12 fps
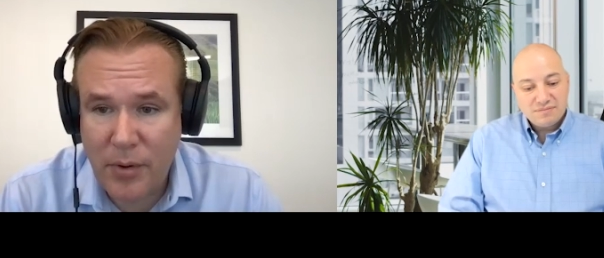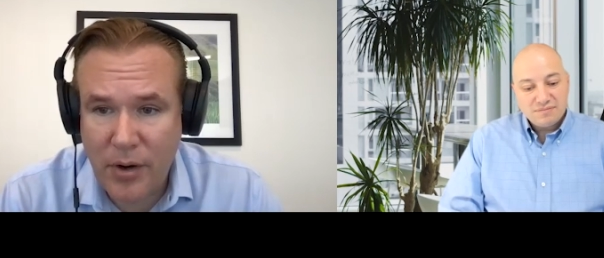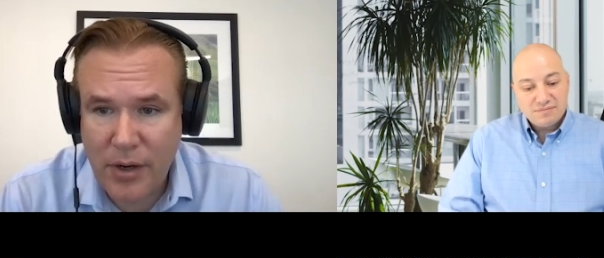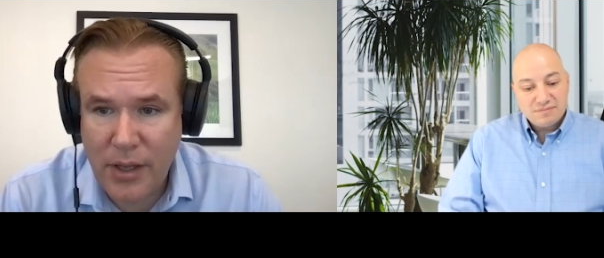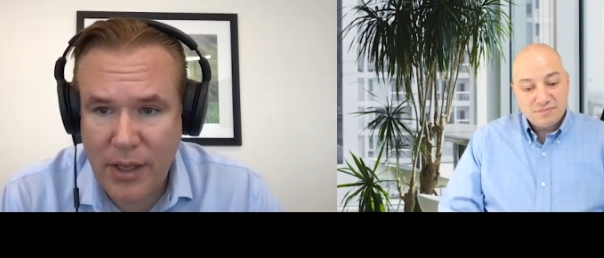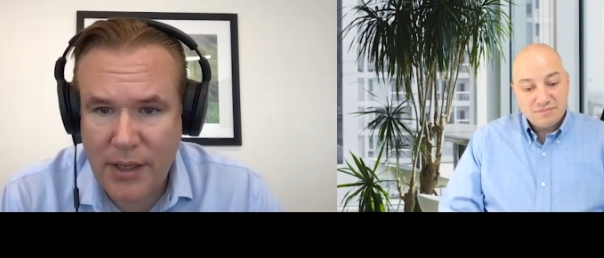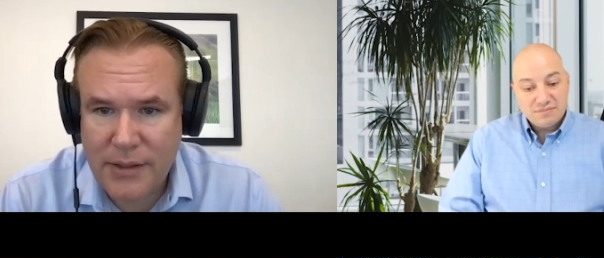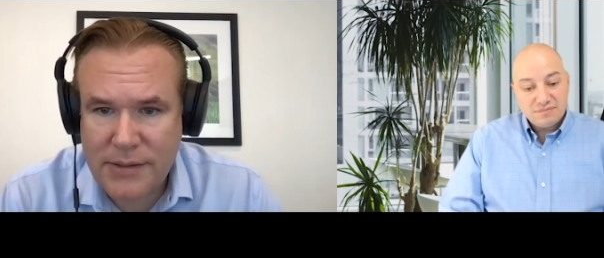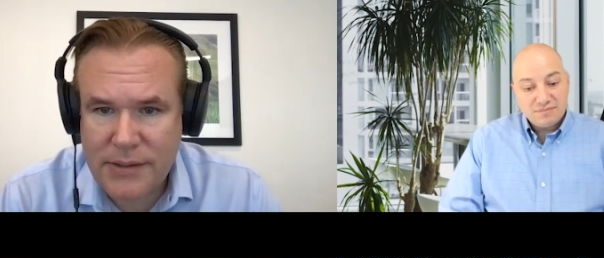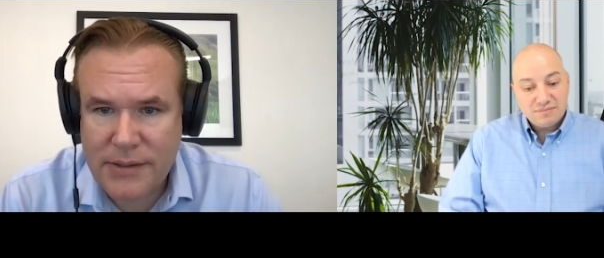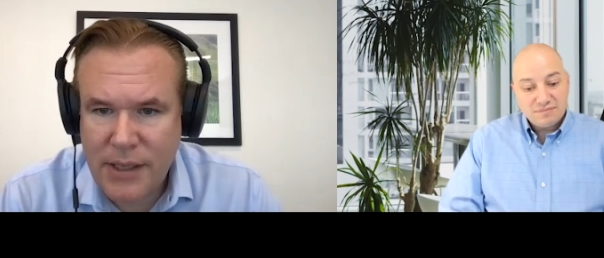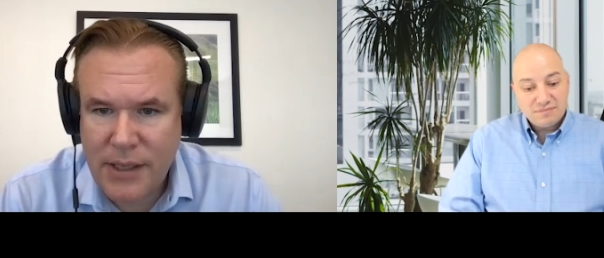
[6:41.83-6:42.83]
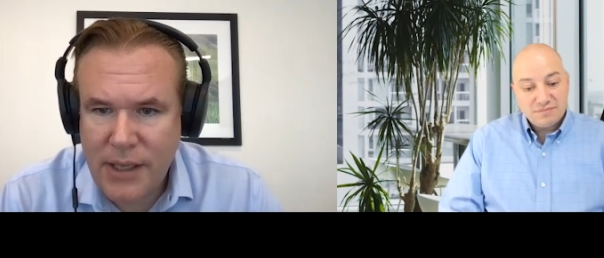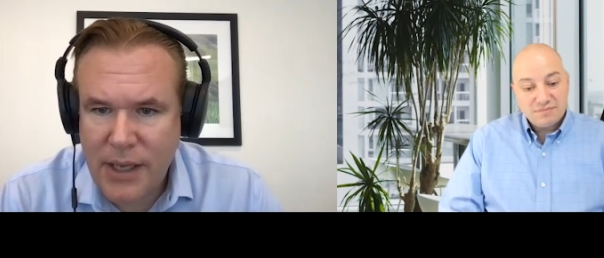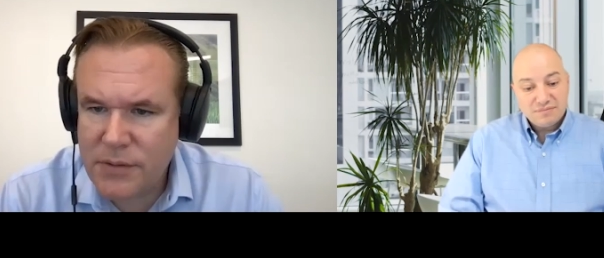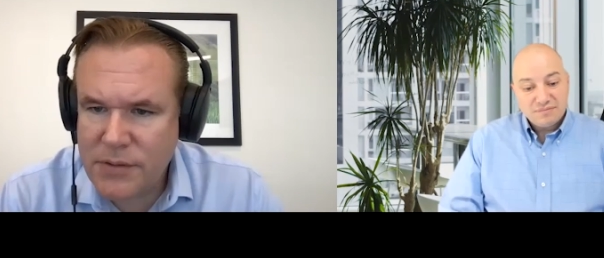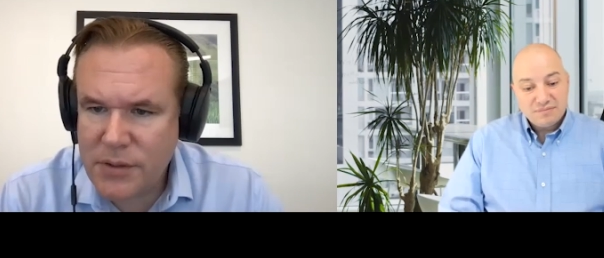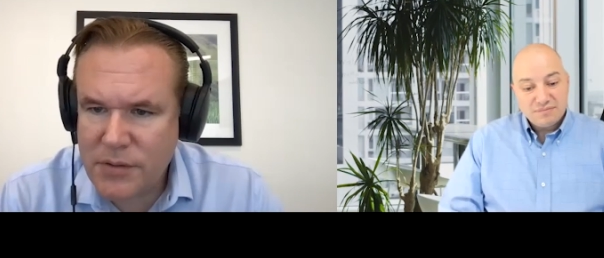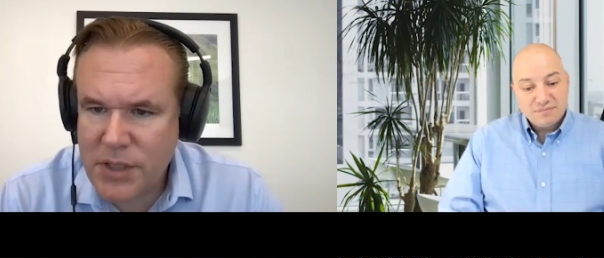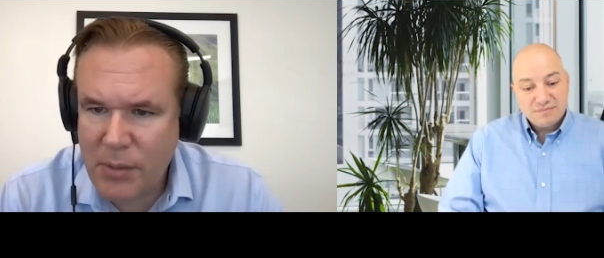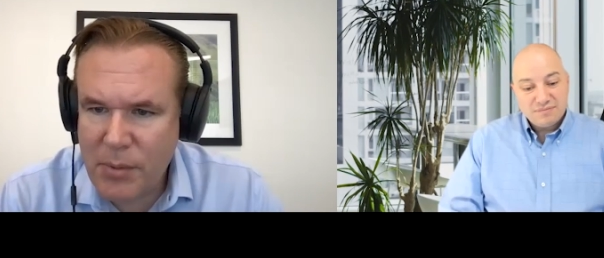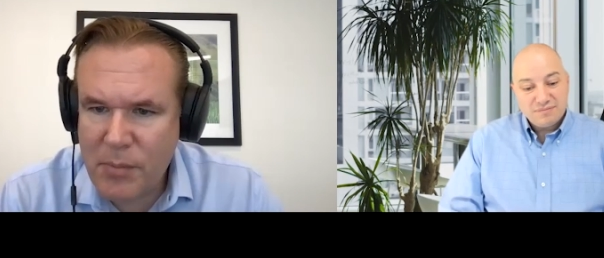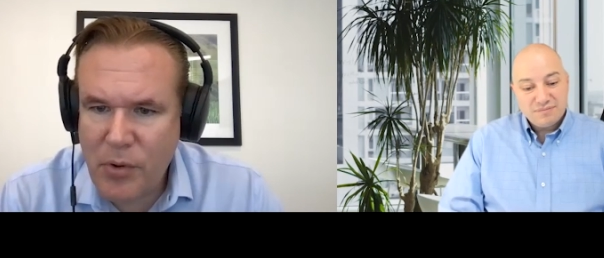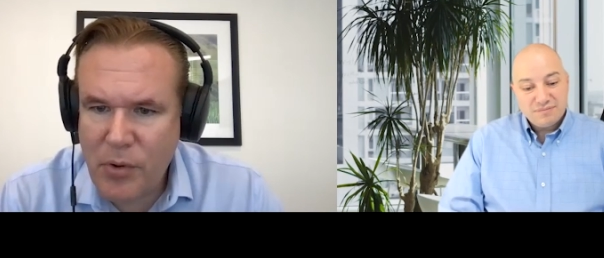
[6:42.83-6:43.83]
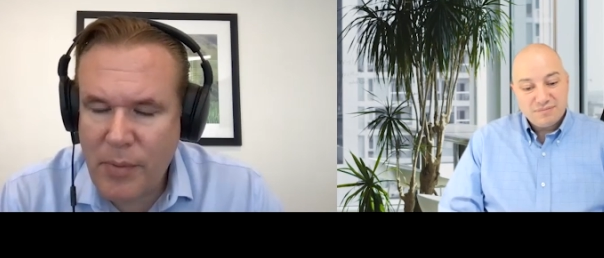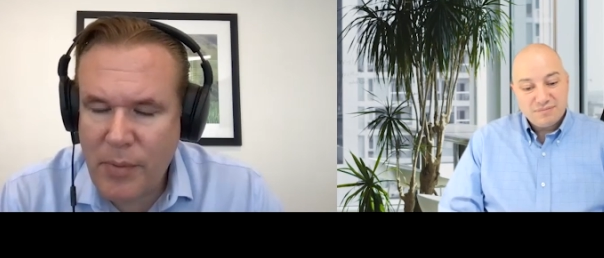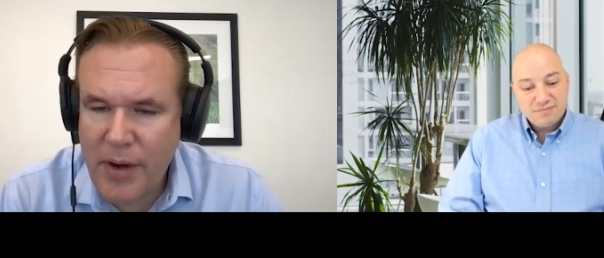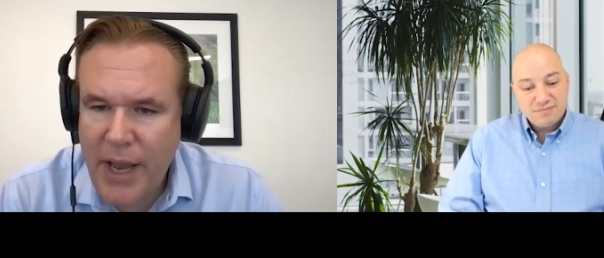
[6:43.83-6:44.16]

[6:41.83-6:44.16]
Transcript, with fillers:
Speaker 1: markets. So tell me more about